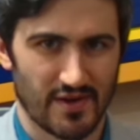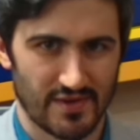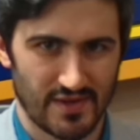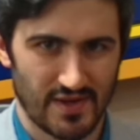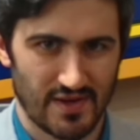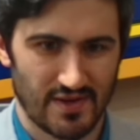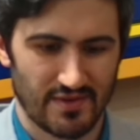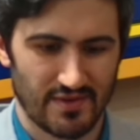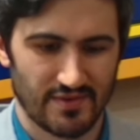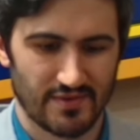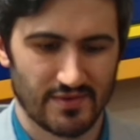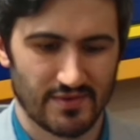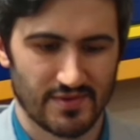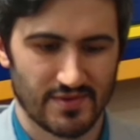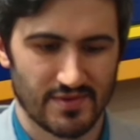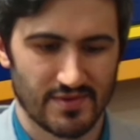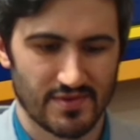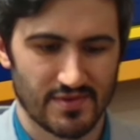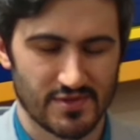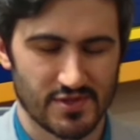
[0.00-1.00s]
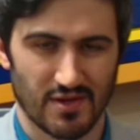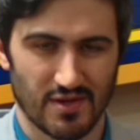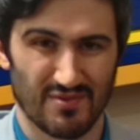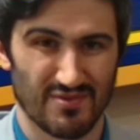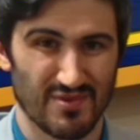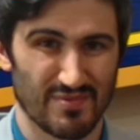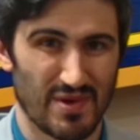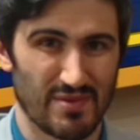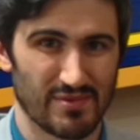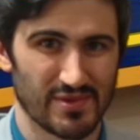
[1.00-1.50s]
yet. So
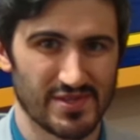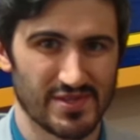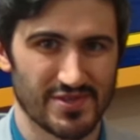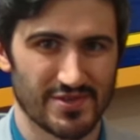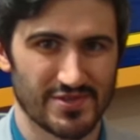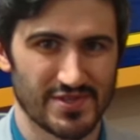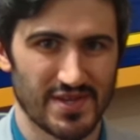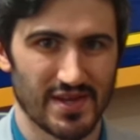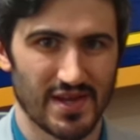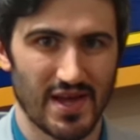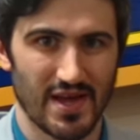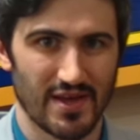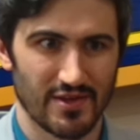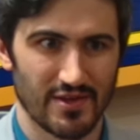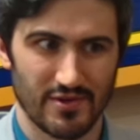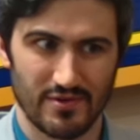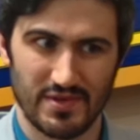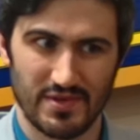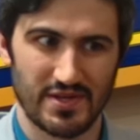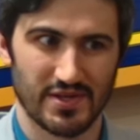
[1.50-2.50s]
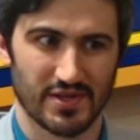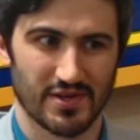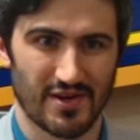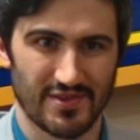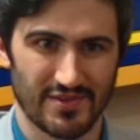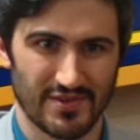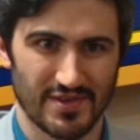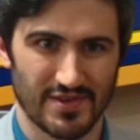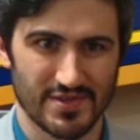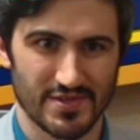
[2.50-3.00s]
Republicans are saying, hey, you need to
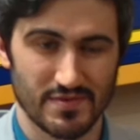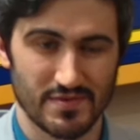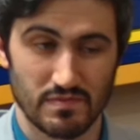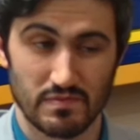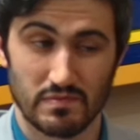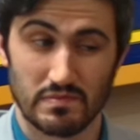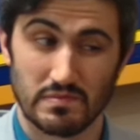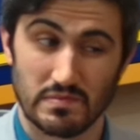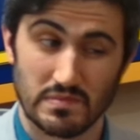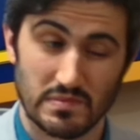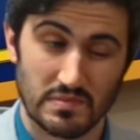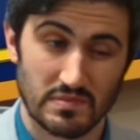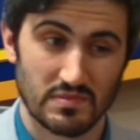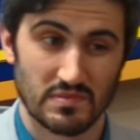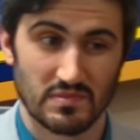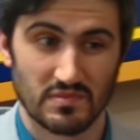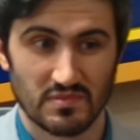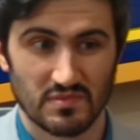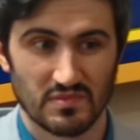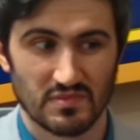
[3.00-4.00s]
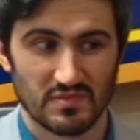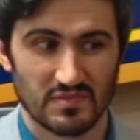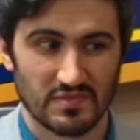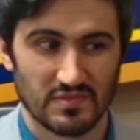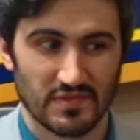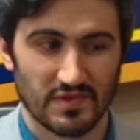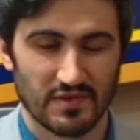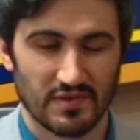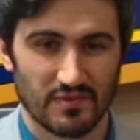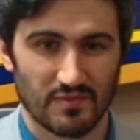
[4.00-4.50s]
cut this.
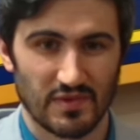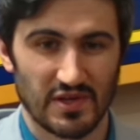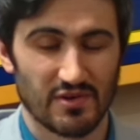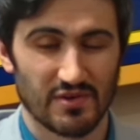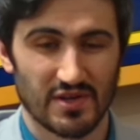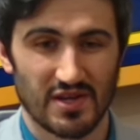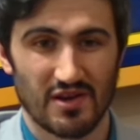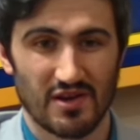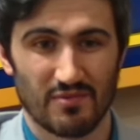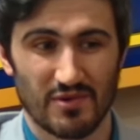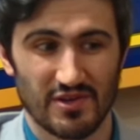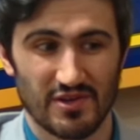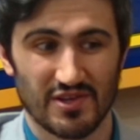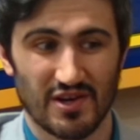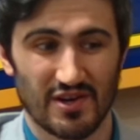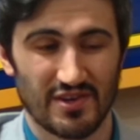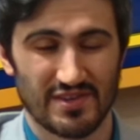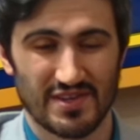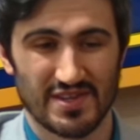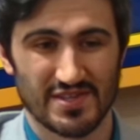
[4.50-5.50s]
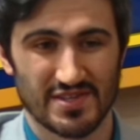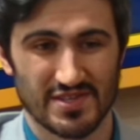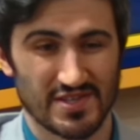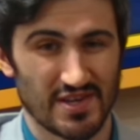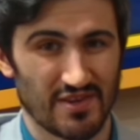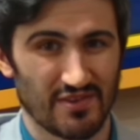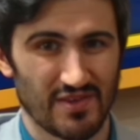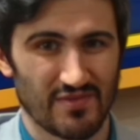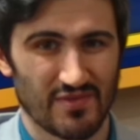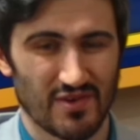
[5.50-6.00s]
We don't care where you cut it
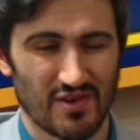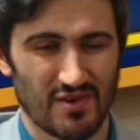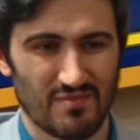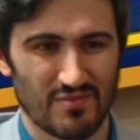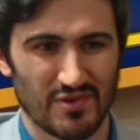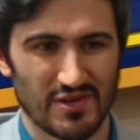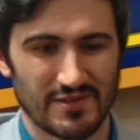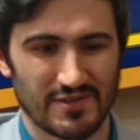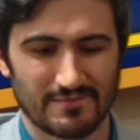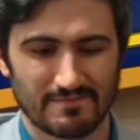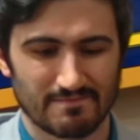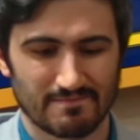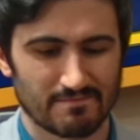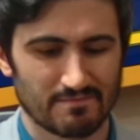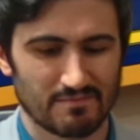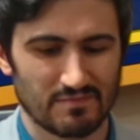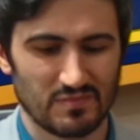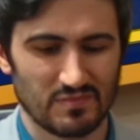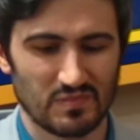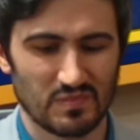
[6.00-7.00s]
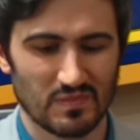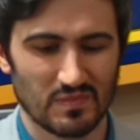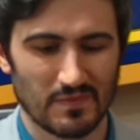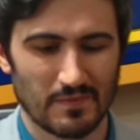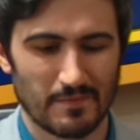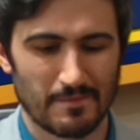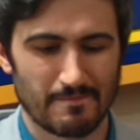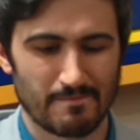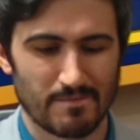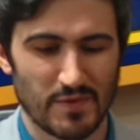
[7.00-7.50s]
necessarily from, but
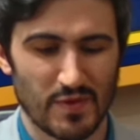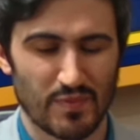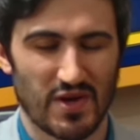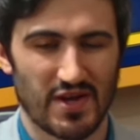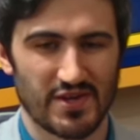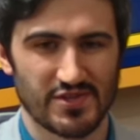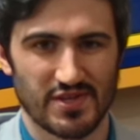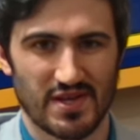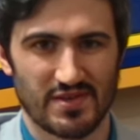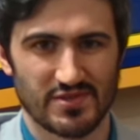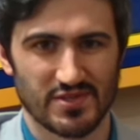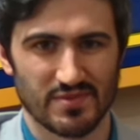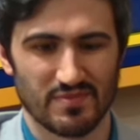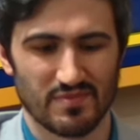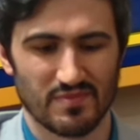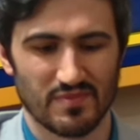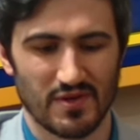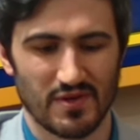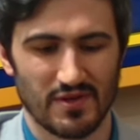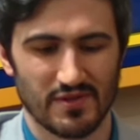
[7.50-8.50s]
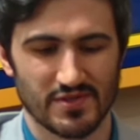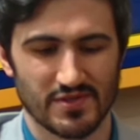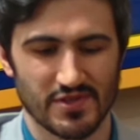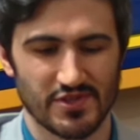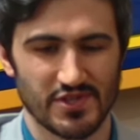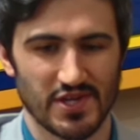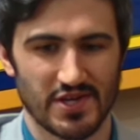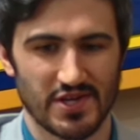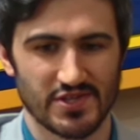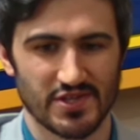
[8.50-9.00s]
they probably should have some
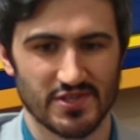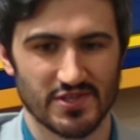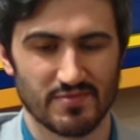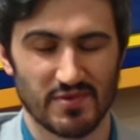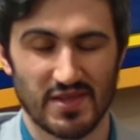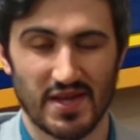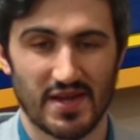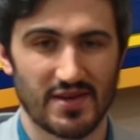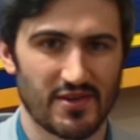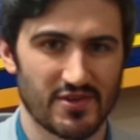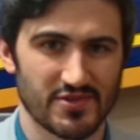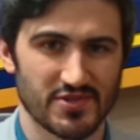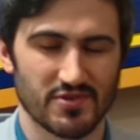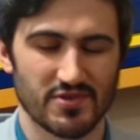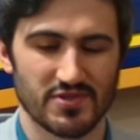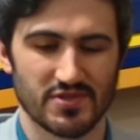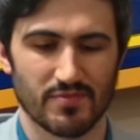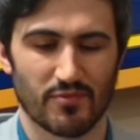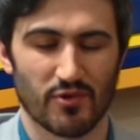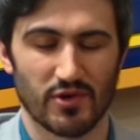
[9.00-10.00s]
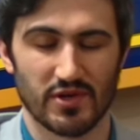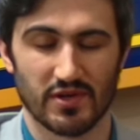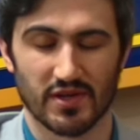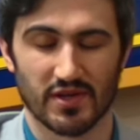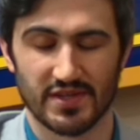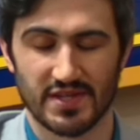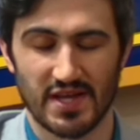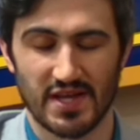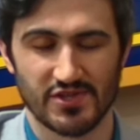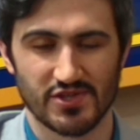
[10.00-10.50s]
suggestions. But that also is a point of
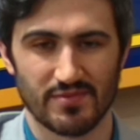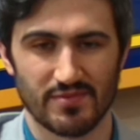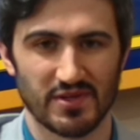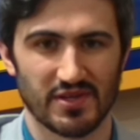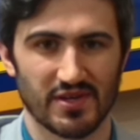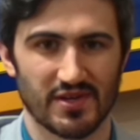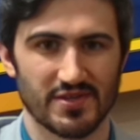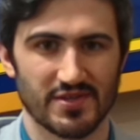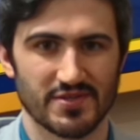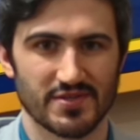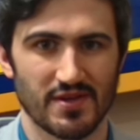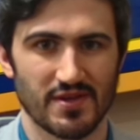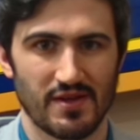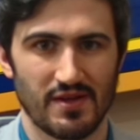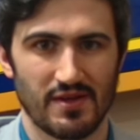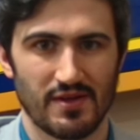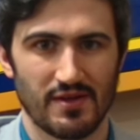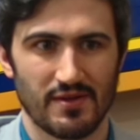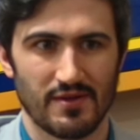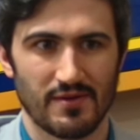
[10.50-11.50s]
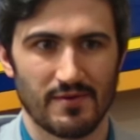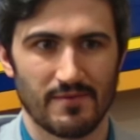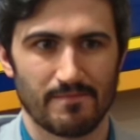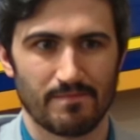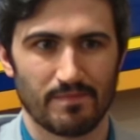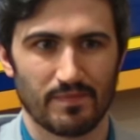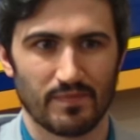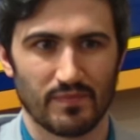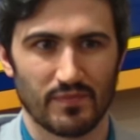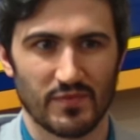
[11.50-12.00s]
contention because
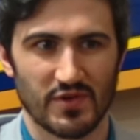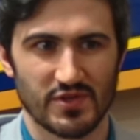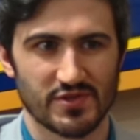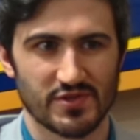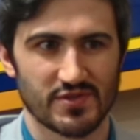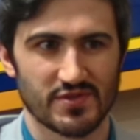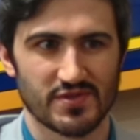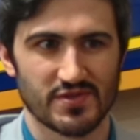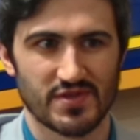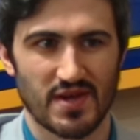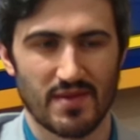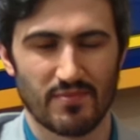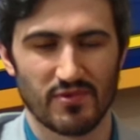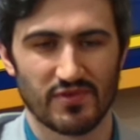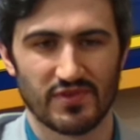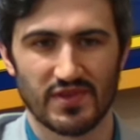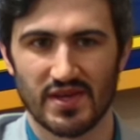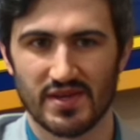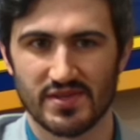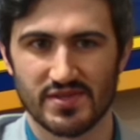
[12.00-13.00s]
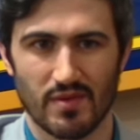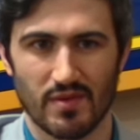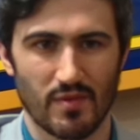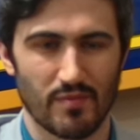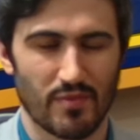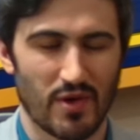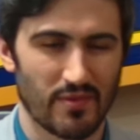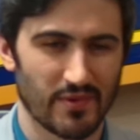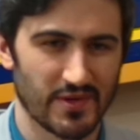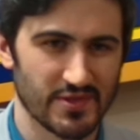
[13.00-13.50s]
there's separate things that
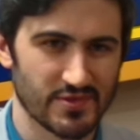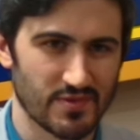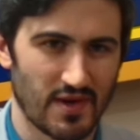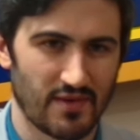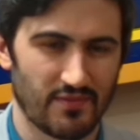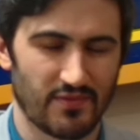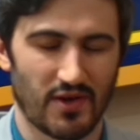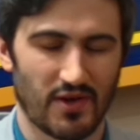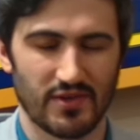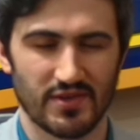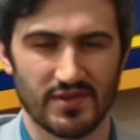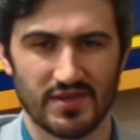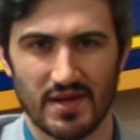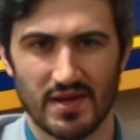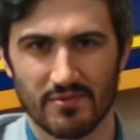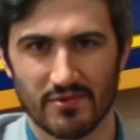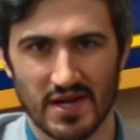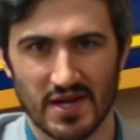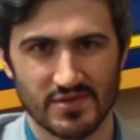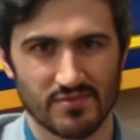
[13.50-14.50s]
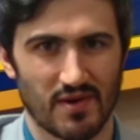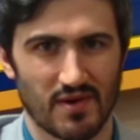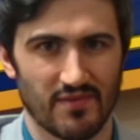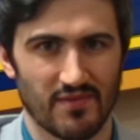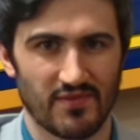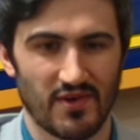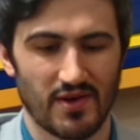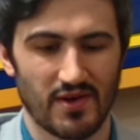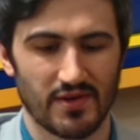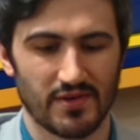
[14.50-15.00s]
Republicans want to fund and Democrats want to
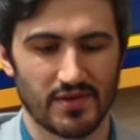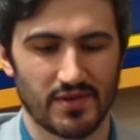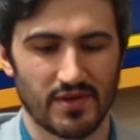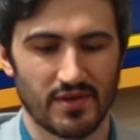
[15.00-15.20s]
fund.